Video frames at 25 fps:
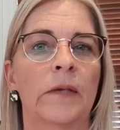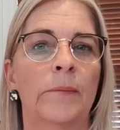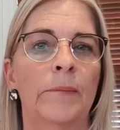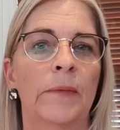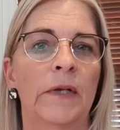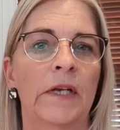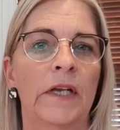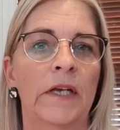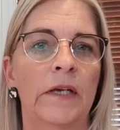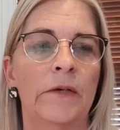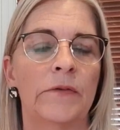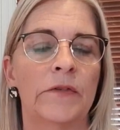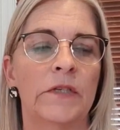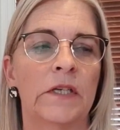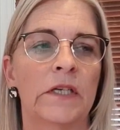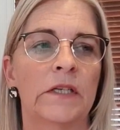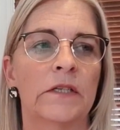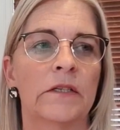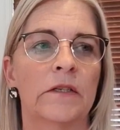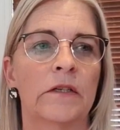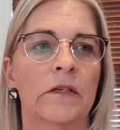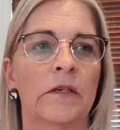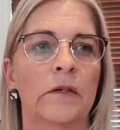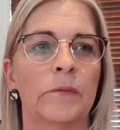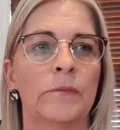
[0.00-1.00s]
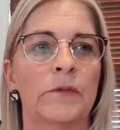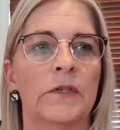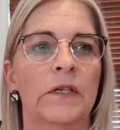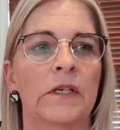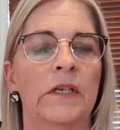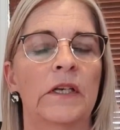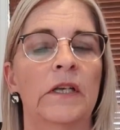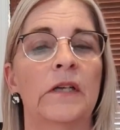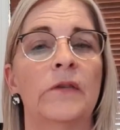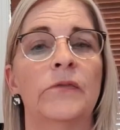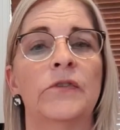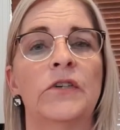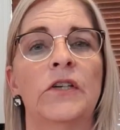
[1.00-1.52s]
and belief systems, and
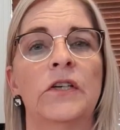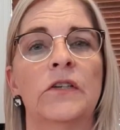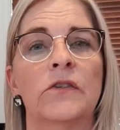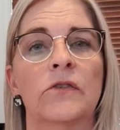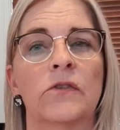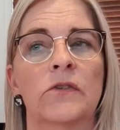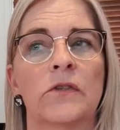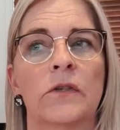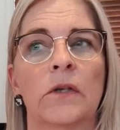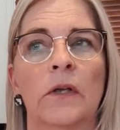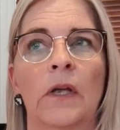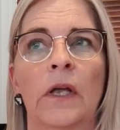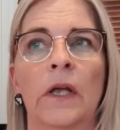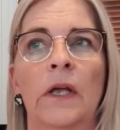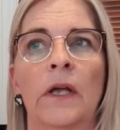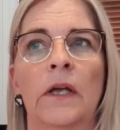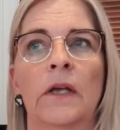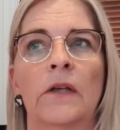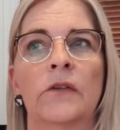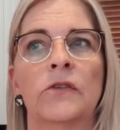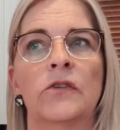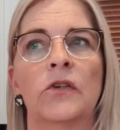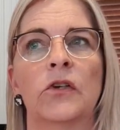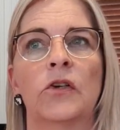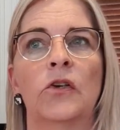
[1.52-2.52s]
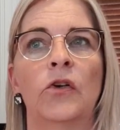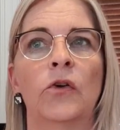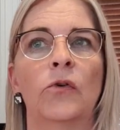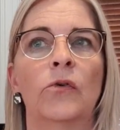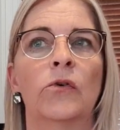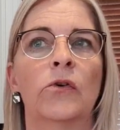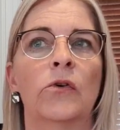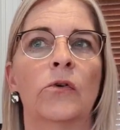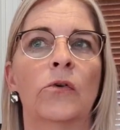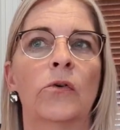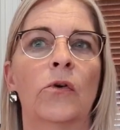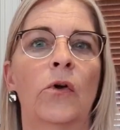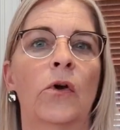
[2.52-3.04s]
if she's
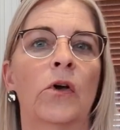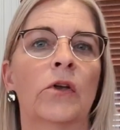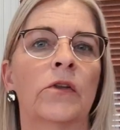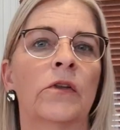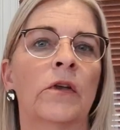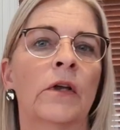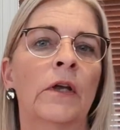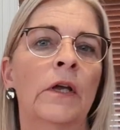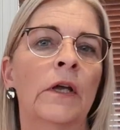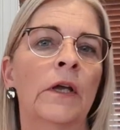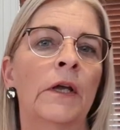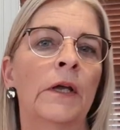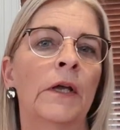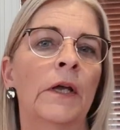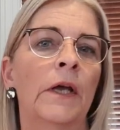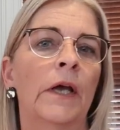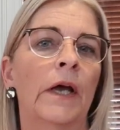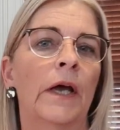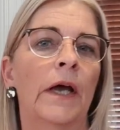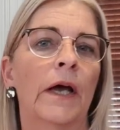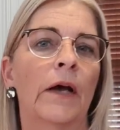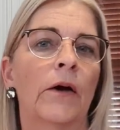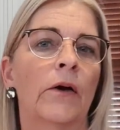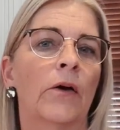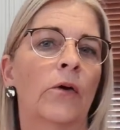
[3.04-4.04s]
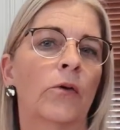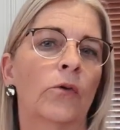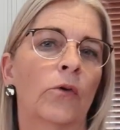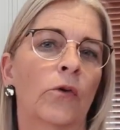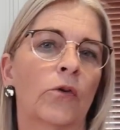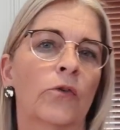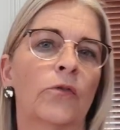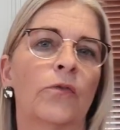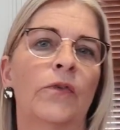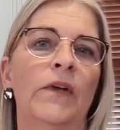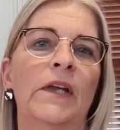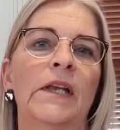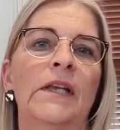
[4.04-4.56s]
secure or
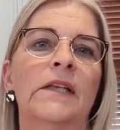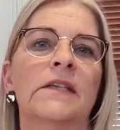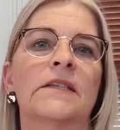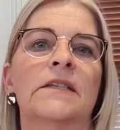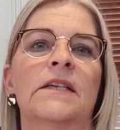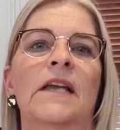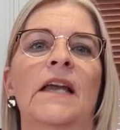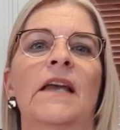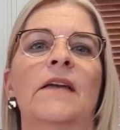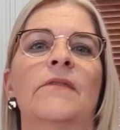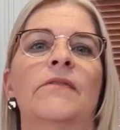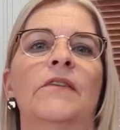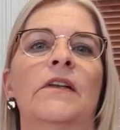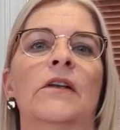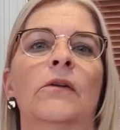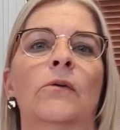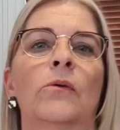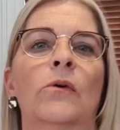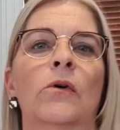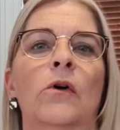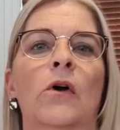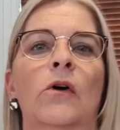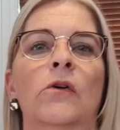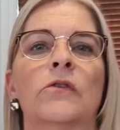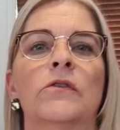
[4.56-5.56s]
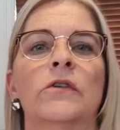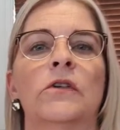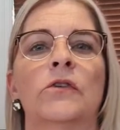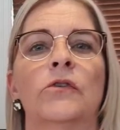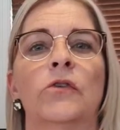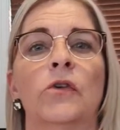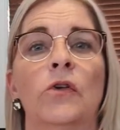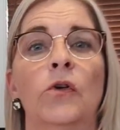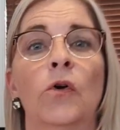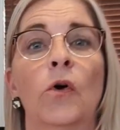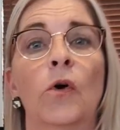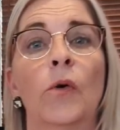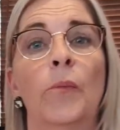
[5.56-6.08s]
not feeling safe, that all goes
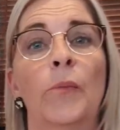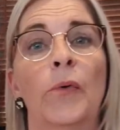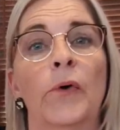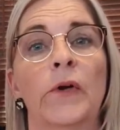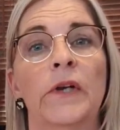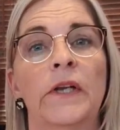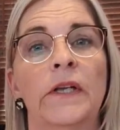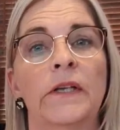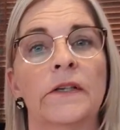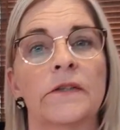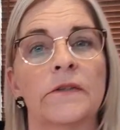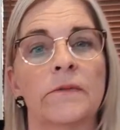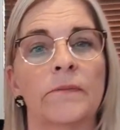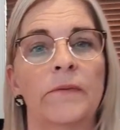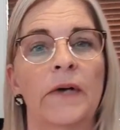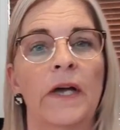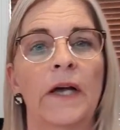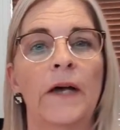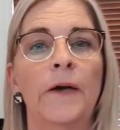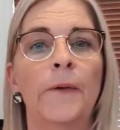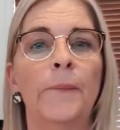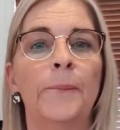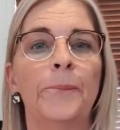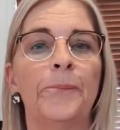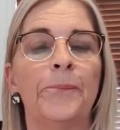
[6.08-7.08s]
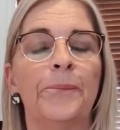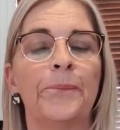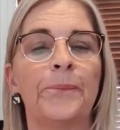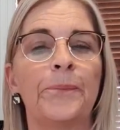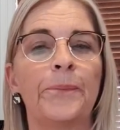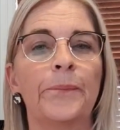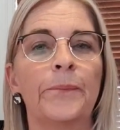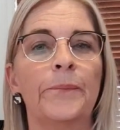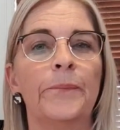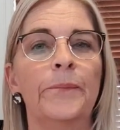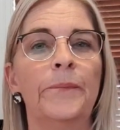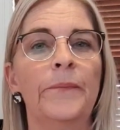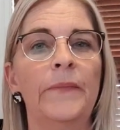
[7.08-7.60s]
into your body as well.
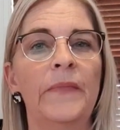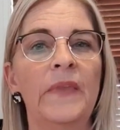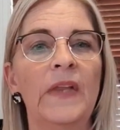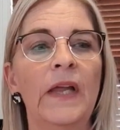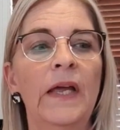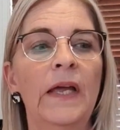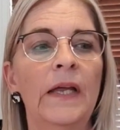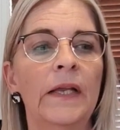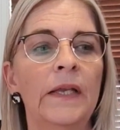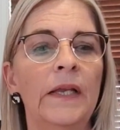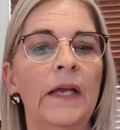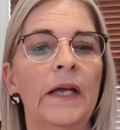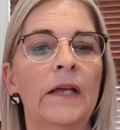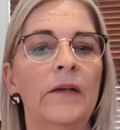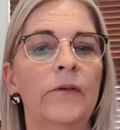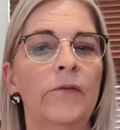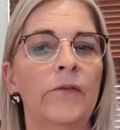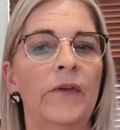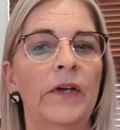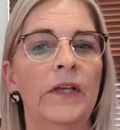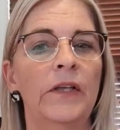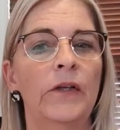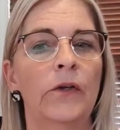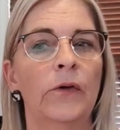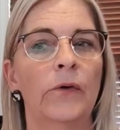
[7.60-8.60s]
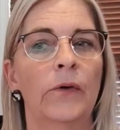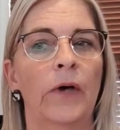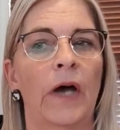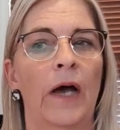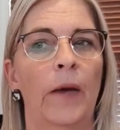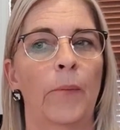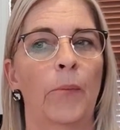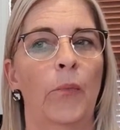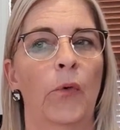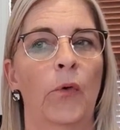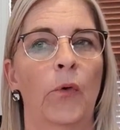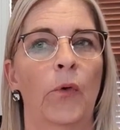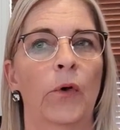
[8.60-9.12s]
And then when you
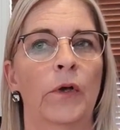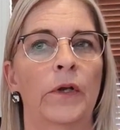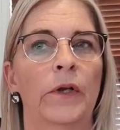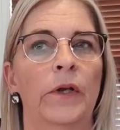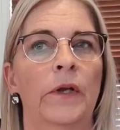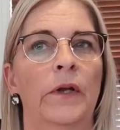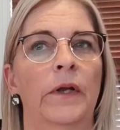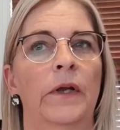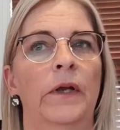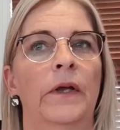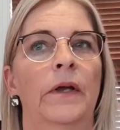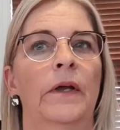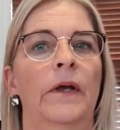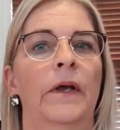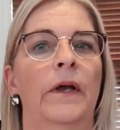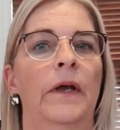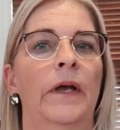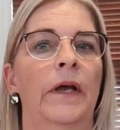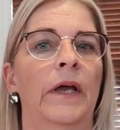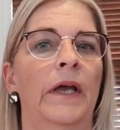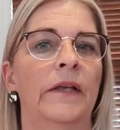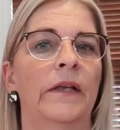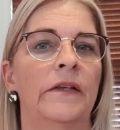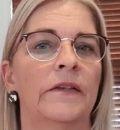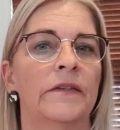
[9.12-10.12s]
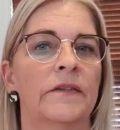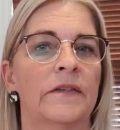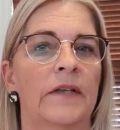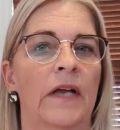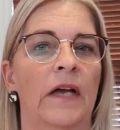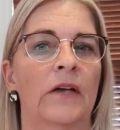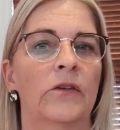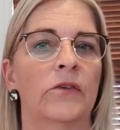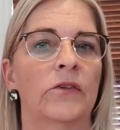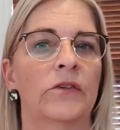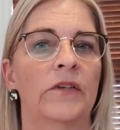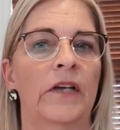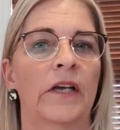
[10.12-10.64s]
are born and you
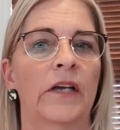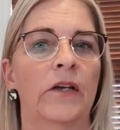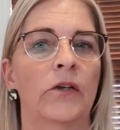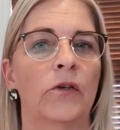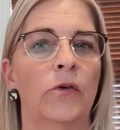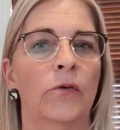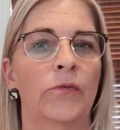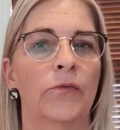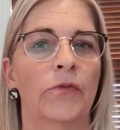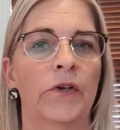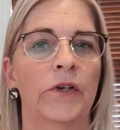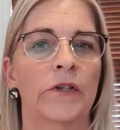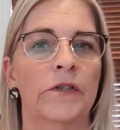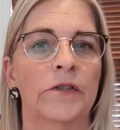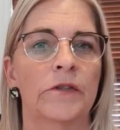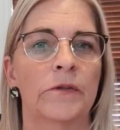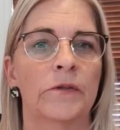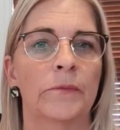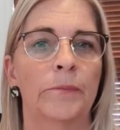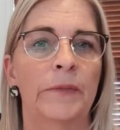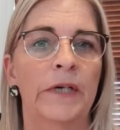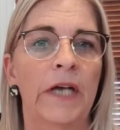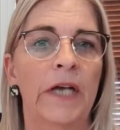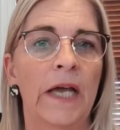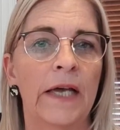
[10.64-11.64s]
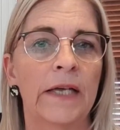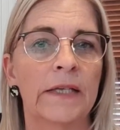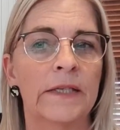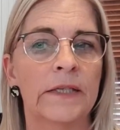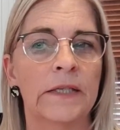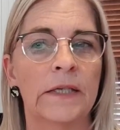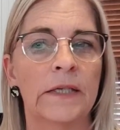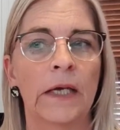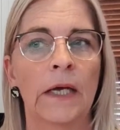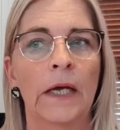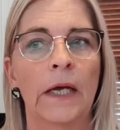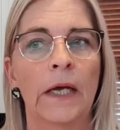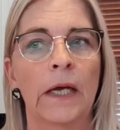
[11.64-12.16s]
start to take your first breath,